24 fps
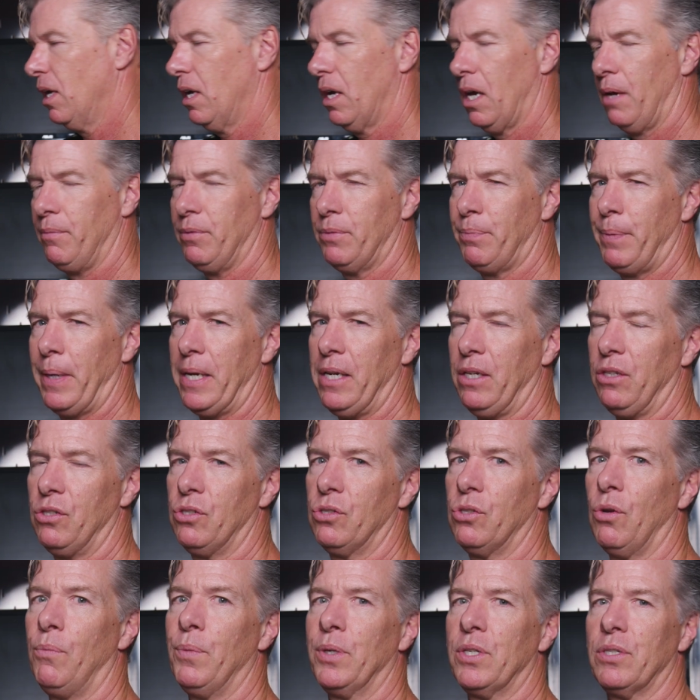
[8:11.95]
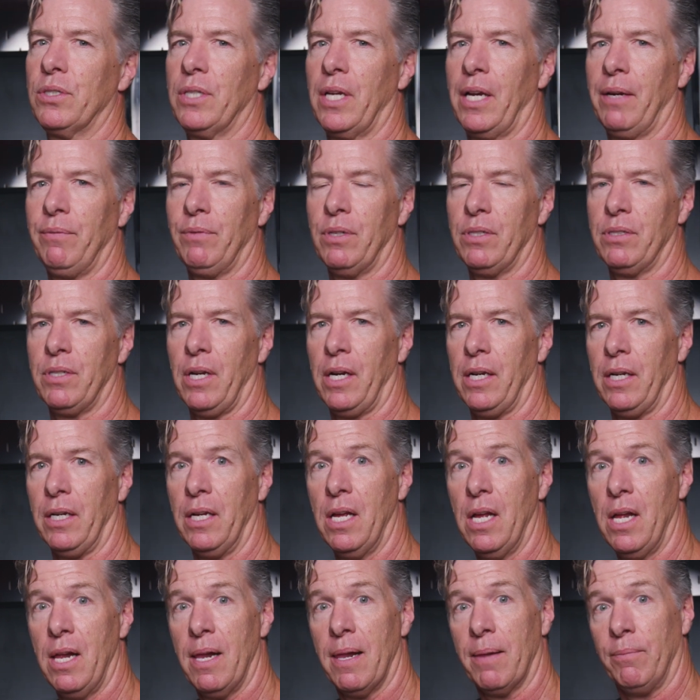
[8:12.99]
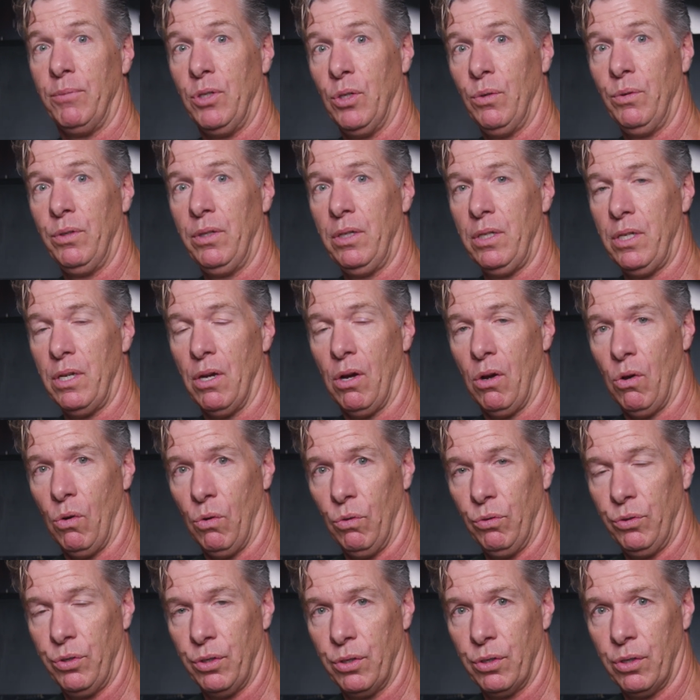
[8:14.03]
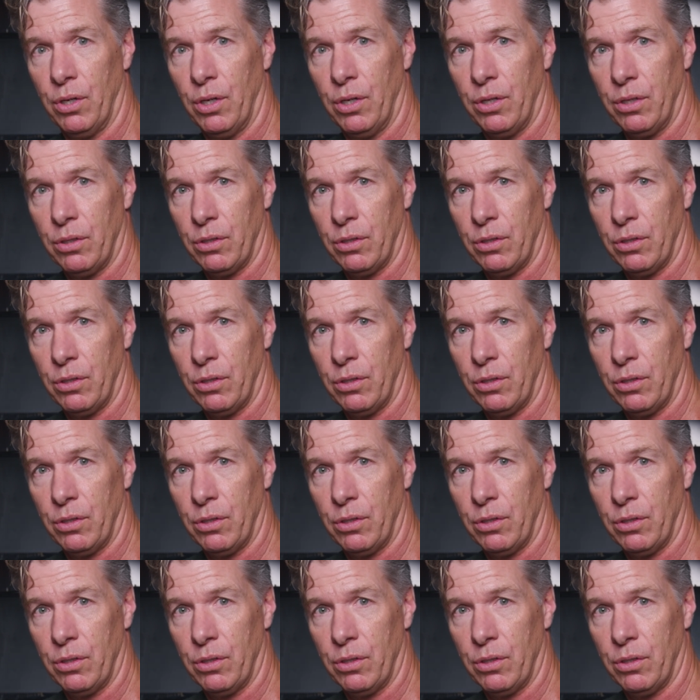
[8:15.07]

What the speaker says: I'm spending so much time designing, doing the older